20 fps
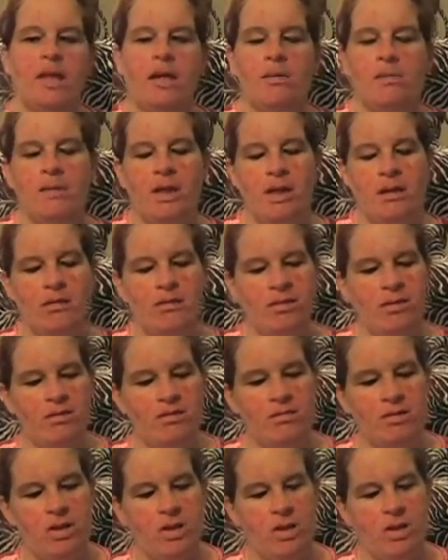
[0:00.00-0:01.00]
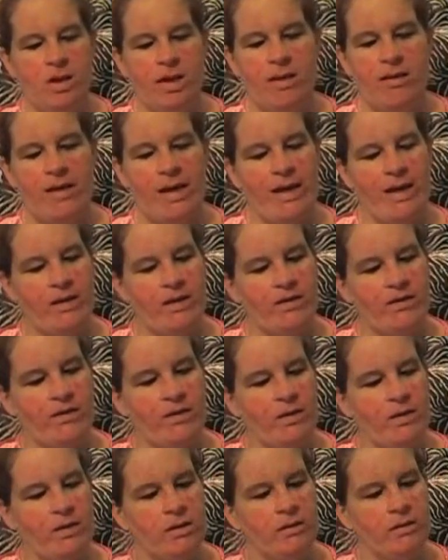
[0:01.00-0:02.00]
I'm not real sure I like the
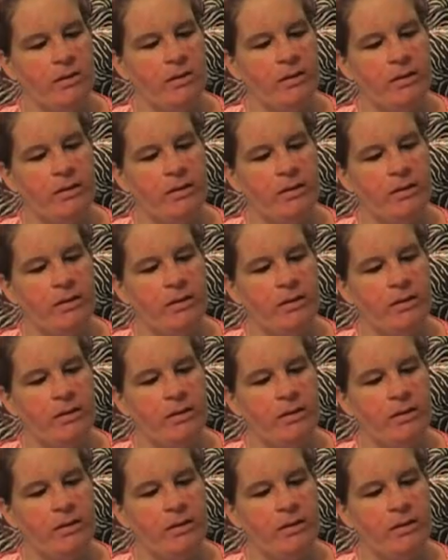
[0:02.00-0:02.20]
feel of